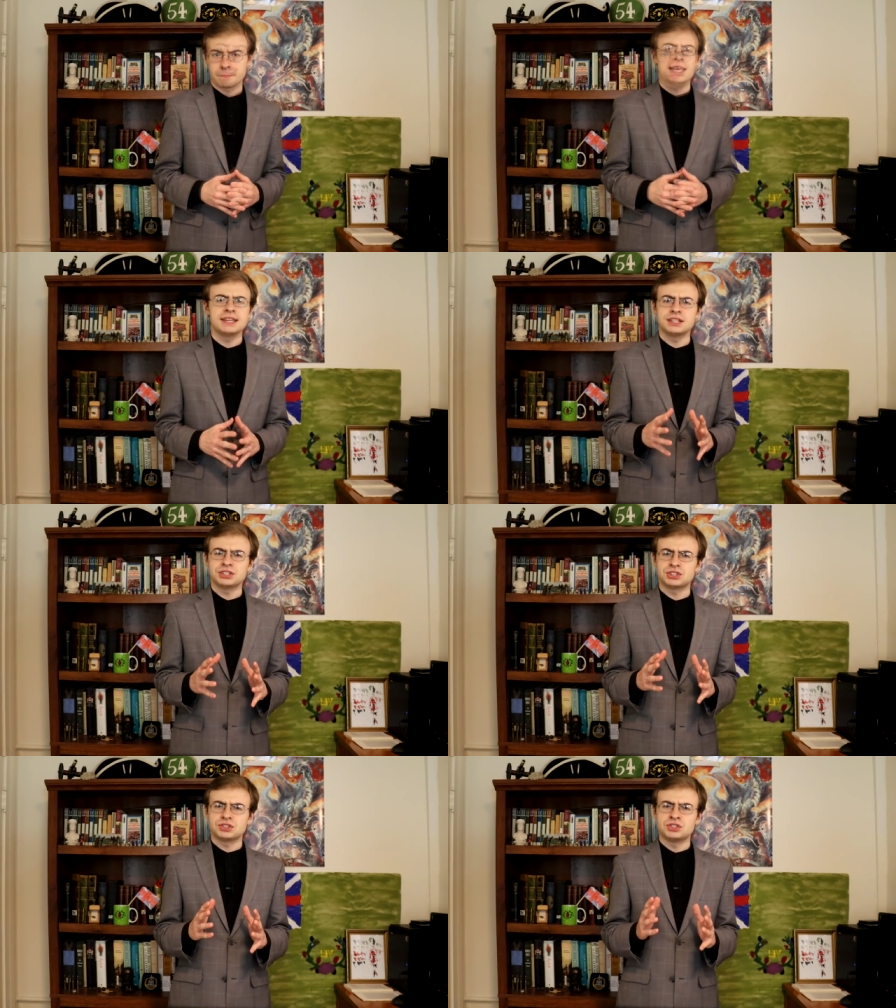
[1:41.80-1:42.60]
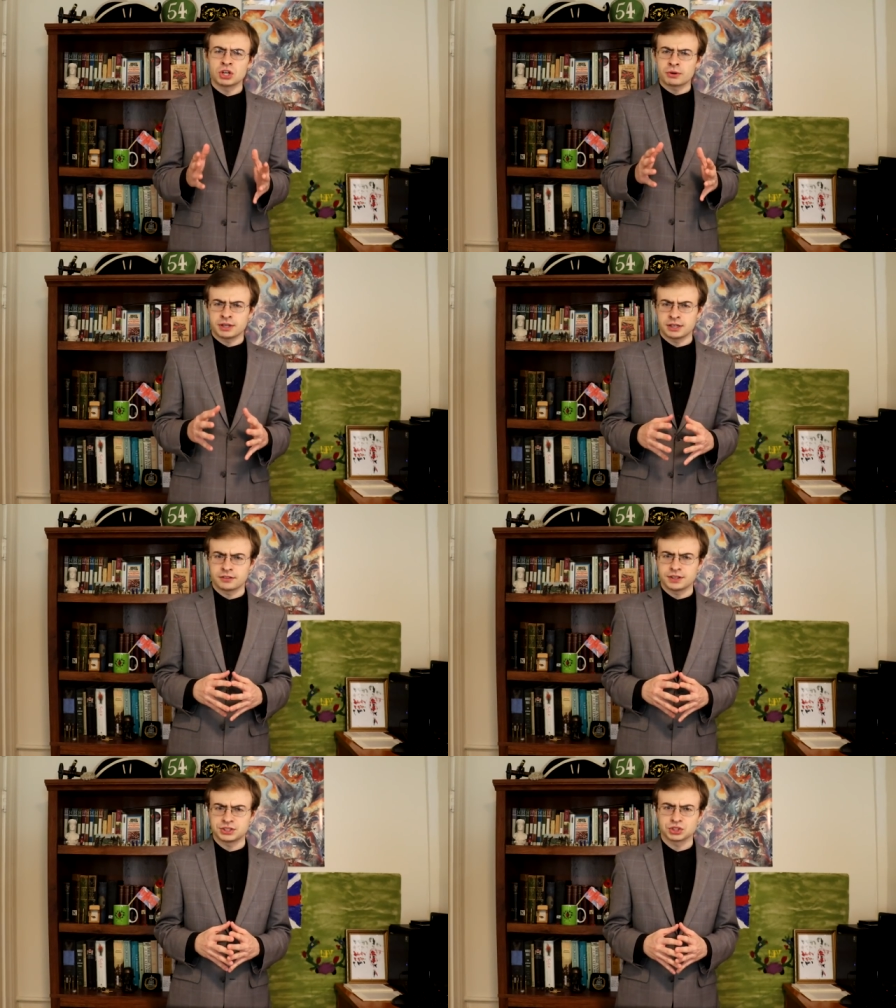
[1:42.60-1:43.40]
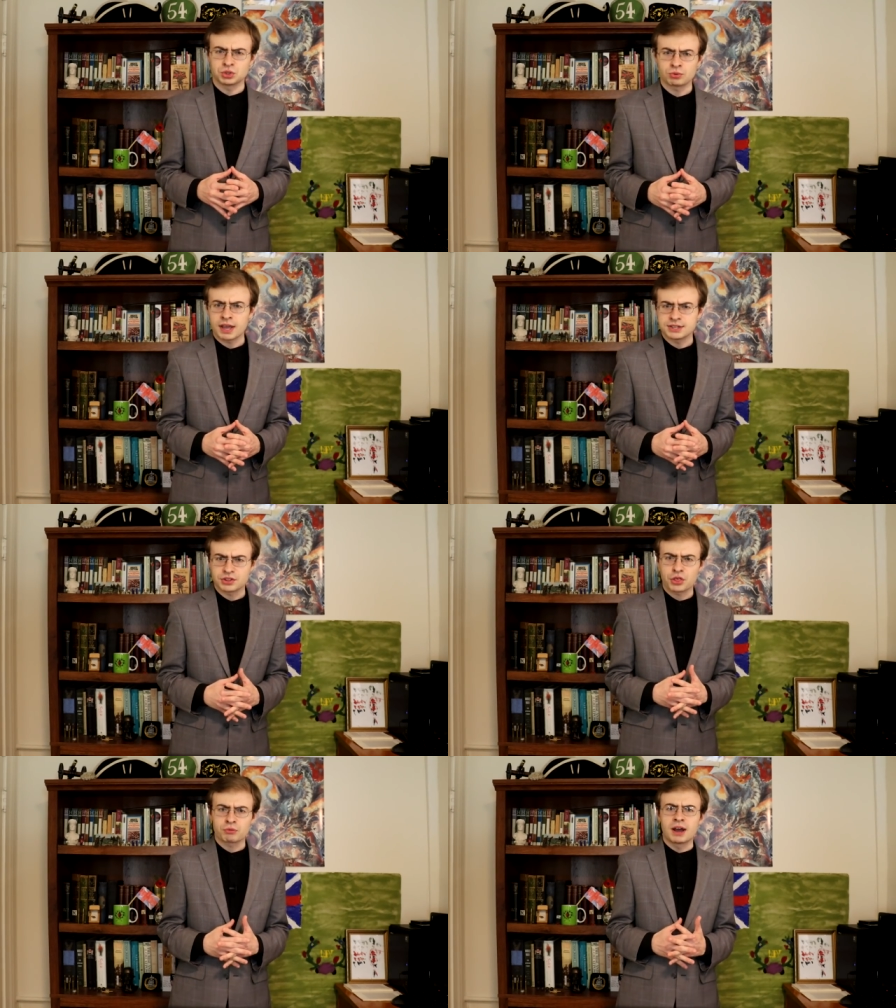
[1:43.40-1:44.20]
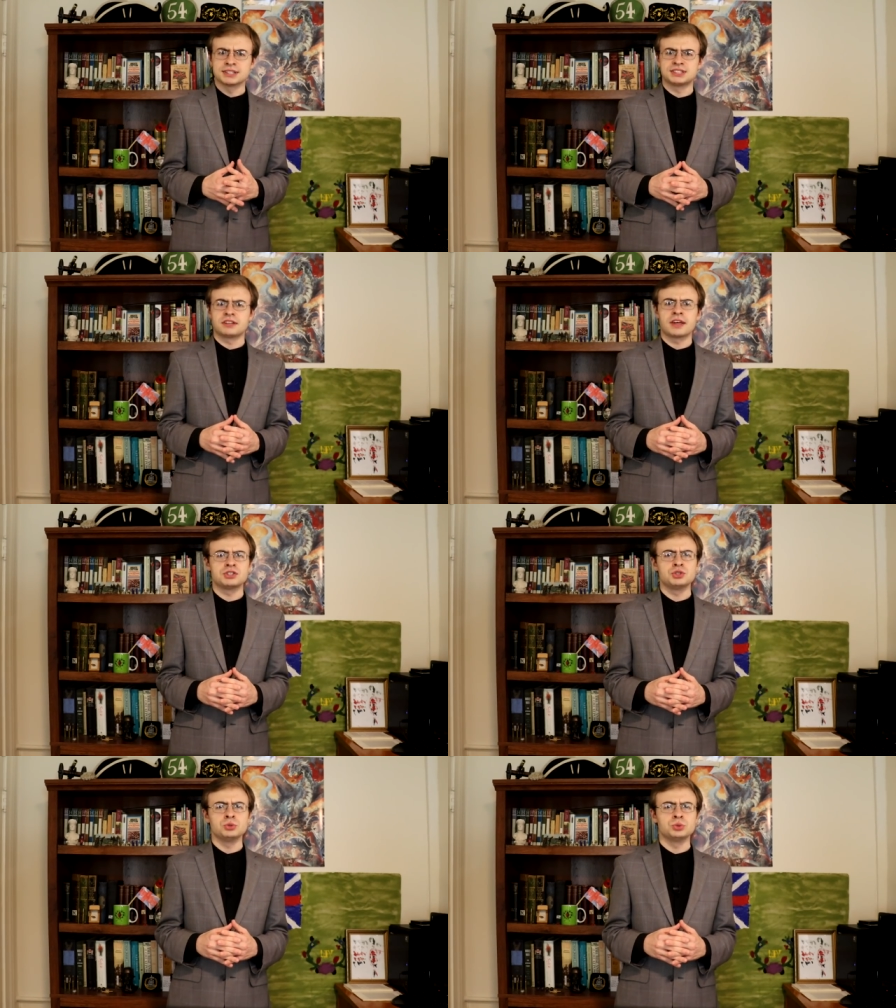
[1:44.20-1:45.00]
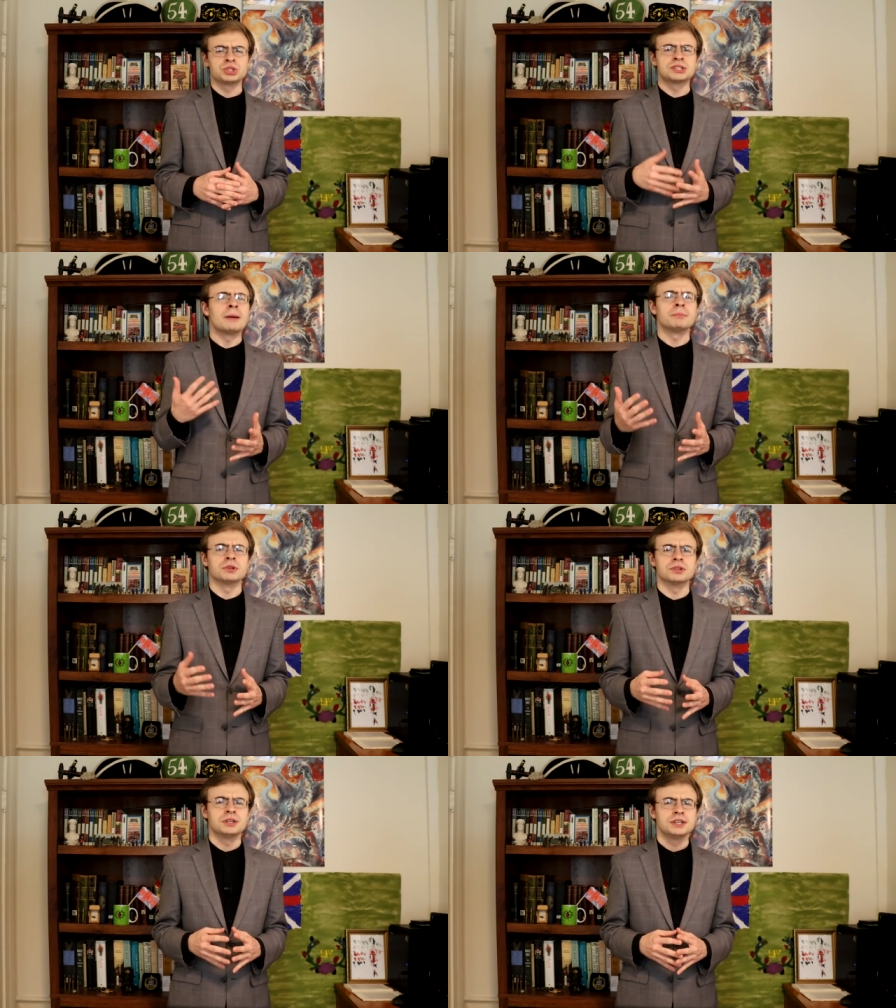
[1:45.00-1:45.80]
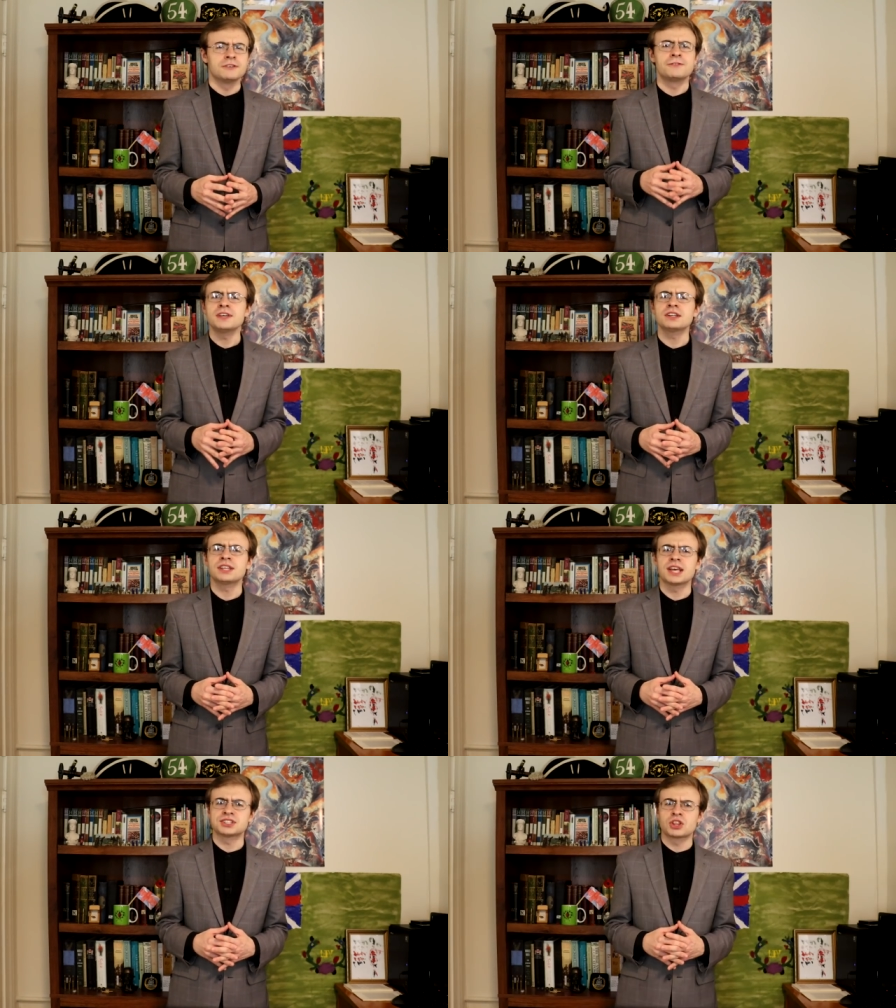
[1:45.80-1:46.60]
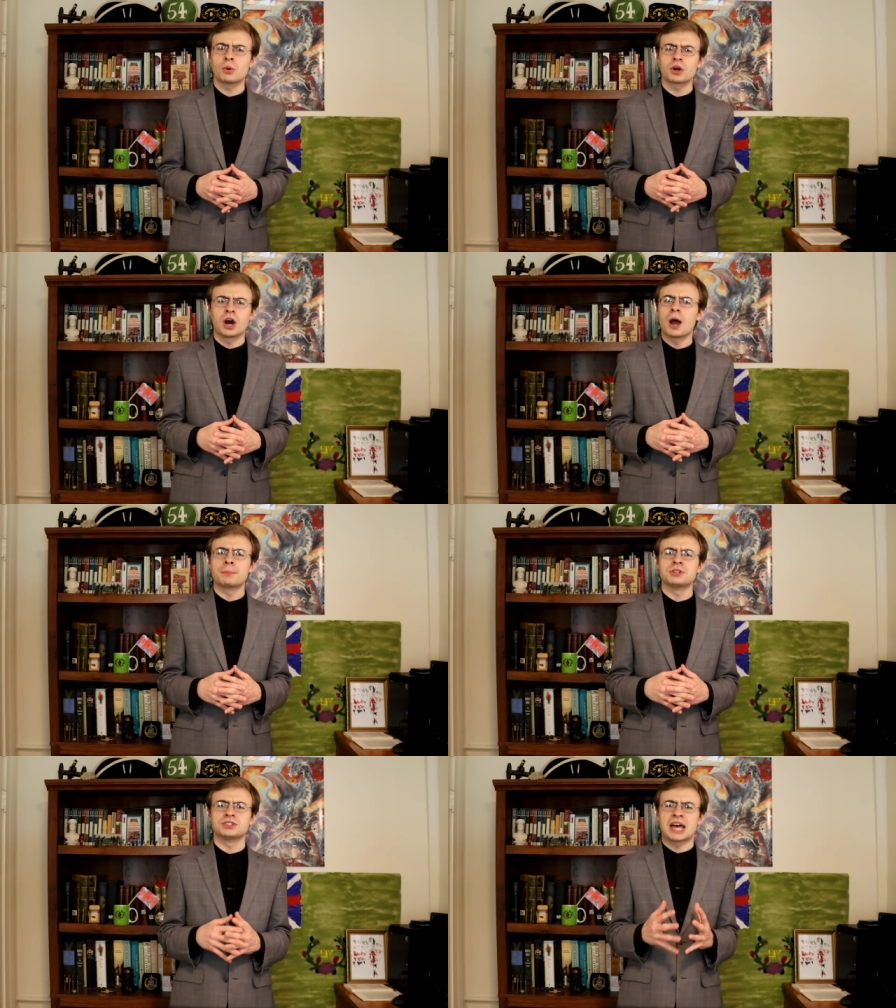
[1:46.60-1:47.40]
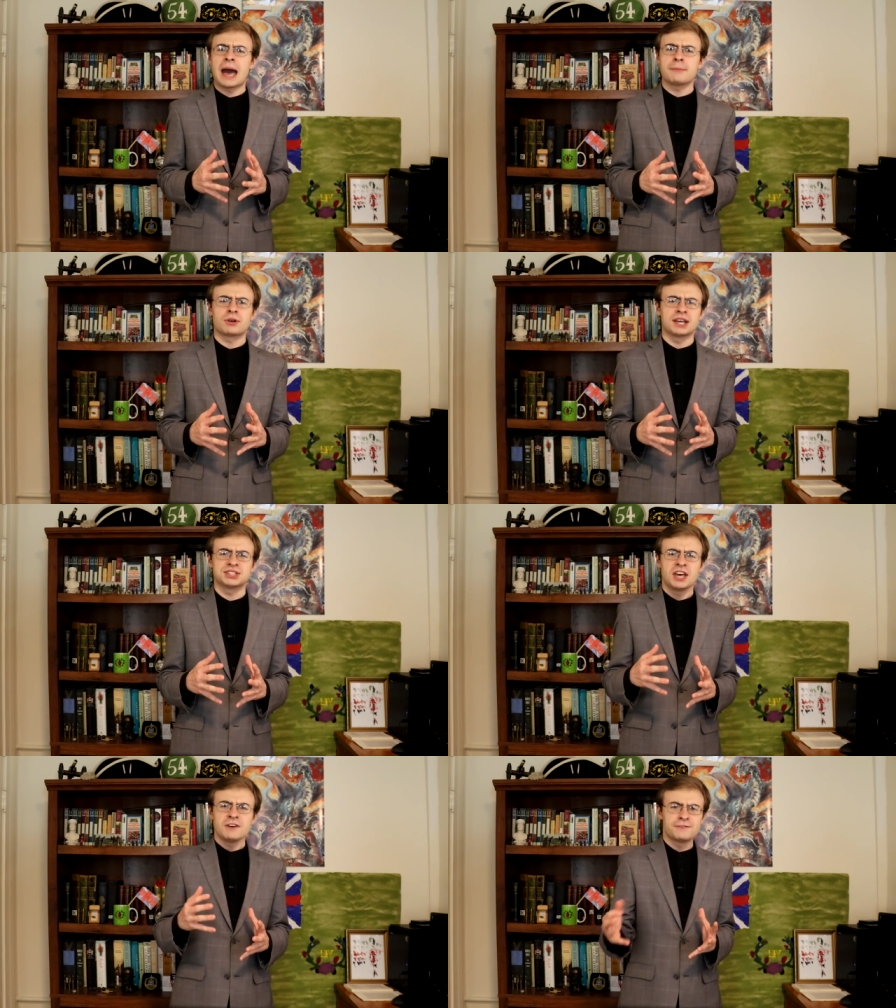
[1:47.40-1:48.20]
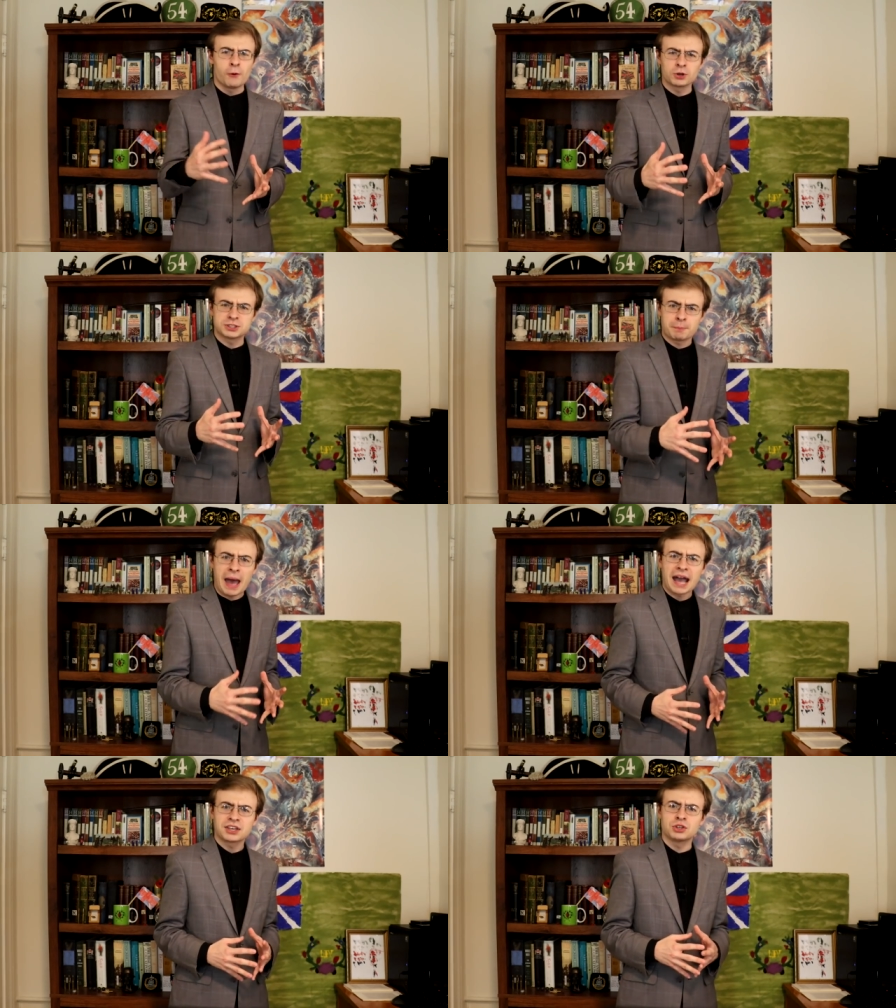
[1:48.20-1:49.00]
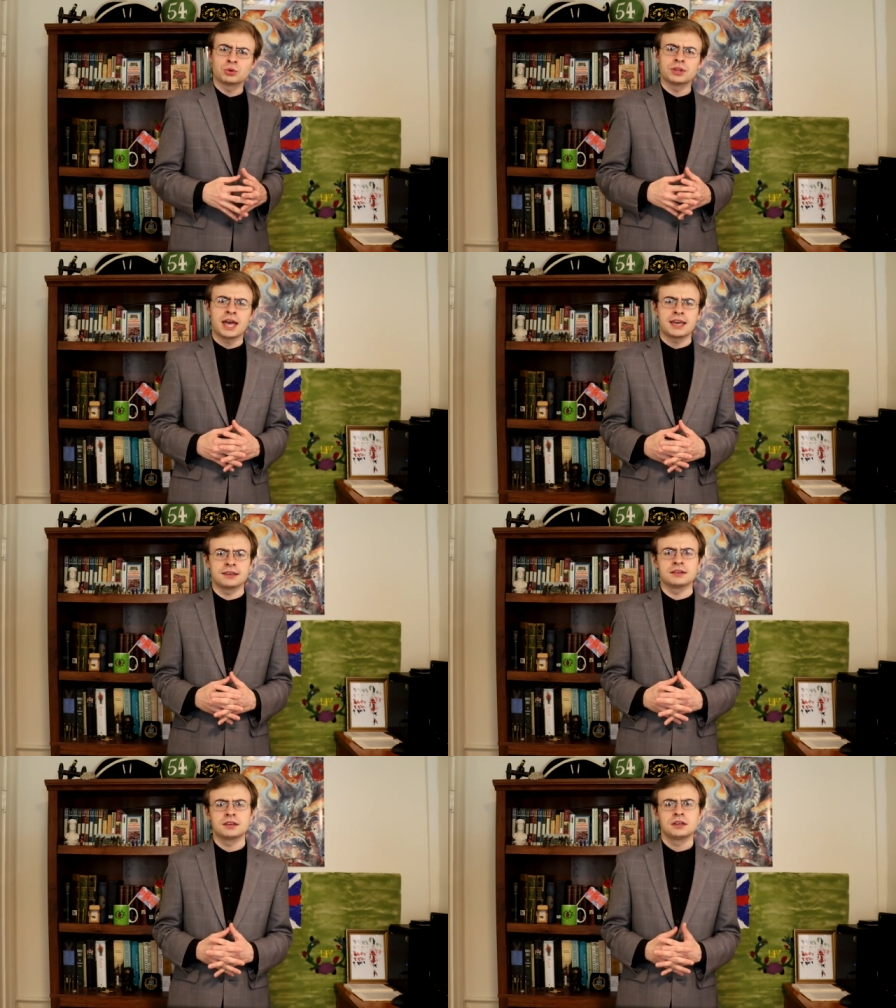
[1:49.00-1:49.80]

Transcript: It is during this great thrust that you stumble, feeling as though a carpenter's hammer has forced back your leg.